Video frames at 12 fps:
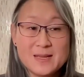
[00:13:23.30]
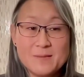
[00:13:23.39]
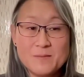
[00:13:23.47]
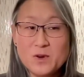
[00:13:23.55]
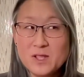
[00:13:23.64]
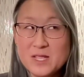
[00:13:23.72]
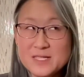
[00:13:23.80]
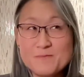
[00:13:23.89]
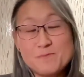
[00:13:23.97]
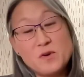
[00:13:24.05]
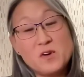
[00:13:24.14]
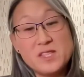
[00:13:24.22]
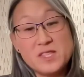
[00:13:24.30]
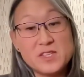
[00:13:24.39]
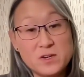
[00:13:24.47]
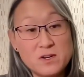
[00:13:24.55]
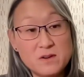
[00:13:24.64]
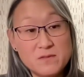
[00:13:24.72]
more or less burning the
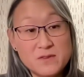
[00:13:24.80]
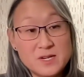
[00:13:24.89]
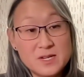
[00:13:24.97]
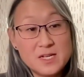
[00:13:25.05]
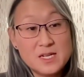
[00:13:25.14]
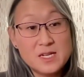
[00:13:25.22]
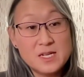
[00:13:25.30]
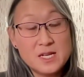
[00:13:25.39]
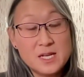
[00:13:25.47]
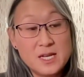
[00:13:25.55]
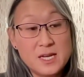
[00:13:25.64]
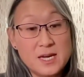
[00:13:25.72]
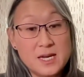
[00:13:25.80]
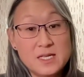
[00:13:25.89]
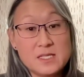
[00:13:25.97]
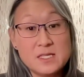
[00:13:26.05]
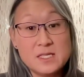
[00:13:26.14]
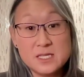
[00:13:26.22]
nerve,
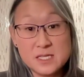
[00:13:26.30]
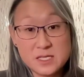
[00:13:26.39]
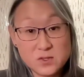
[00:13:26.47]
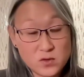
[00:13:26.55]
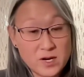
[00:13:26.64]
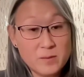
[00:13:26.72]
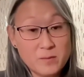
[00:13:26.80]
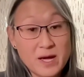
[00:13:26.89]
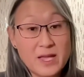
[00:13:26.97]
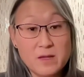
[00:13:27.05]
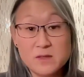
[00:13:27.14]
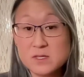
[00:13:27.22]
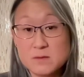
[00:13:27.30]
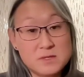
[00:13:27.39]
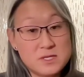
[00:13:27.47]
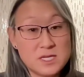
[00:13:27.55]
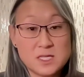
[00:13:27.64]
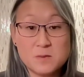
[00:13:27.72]
and just try to buy you some
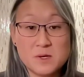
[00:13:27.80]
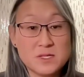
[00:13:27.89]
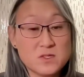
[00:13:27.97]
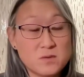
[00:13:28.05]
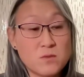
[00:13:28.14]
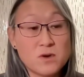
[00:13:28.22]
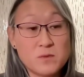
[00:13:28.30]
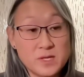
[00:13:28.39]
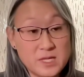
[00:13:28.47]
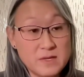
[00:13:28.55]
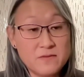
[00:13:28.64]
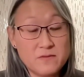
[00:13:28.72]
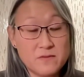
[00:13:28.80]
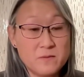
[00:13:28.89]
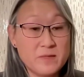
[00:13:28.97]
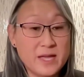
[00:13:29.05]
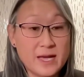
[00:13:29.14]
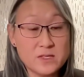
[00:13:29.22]
6 months or more relief
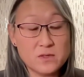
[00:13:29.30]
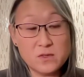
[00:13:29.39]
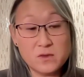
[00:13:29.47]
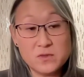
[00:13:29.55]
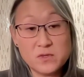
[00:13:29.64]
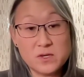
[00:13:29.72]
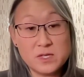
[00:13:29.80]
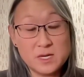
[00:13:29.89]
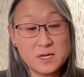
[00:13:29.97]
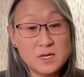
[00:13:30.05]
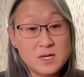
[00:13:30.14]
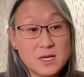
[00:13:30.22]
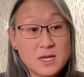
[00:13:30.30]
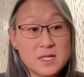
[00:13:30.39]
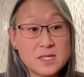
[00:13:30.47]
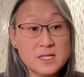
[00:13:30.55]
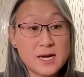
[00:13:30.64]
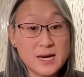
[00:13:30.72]
from that. So those are the
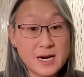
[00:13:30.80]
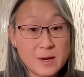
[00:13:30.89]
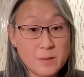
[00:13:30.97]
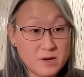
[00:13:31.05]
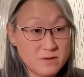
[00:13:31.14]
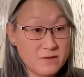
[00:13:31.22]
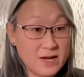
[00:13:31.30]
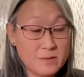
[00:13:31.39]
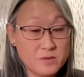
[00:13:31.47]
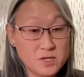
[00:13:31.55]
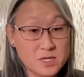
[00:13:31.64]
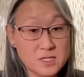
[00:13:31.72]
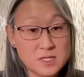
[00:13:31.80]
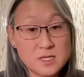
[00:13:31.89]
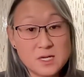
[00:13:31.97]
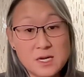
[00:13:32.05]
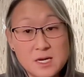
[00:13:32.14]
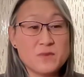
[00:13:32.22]
non-operative options.
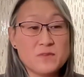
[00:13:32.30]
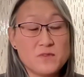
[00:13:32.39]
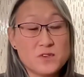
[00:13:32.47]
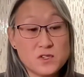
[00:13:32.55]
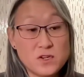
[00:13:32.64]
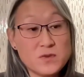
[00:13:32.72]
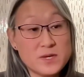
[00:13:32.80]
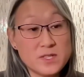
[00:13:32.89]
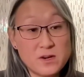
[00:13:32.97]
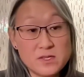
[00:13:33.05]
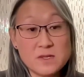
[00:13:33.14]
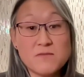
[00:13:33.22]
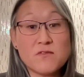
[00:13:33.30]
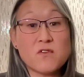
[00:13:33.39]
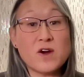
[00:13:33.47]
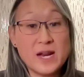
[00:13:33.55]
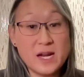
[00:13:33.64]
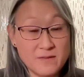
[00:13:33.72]
For surgery, there's a
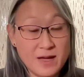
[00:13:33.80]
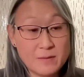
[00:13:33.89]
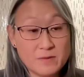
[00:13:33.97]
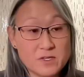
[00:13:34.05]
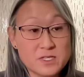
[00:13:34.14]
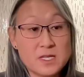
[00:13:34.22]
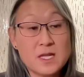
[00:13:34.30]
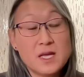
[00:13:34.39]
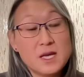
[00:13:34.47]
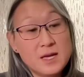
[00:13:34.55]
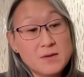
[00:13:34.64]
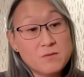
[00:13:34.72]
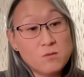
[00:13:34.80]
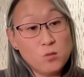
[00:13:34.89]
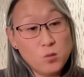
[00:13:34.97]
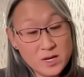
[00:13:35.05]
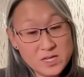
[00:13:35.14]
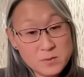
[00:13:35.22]
variety of options,
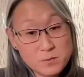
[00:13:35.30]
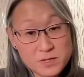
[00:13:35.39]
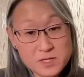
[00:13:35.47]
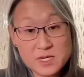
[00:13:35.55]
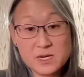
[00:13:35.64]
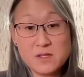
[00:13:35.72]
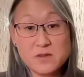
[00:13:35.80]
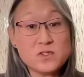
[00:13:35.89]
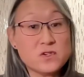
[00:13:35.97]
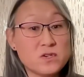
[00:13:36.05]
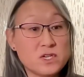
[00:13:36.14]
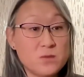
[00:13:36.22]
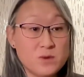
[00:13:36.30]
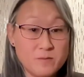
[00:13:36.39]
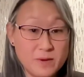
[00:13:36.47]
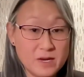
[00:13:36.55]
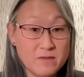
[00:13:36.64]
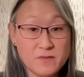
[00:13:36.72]
and which particular surgery would
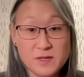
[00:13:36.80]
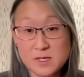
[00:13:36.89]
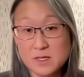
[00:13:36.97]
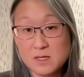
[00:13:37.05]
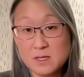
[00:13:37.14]
benefit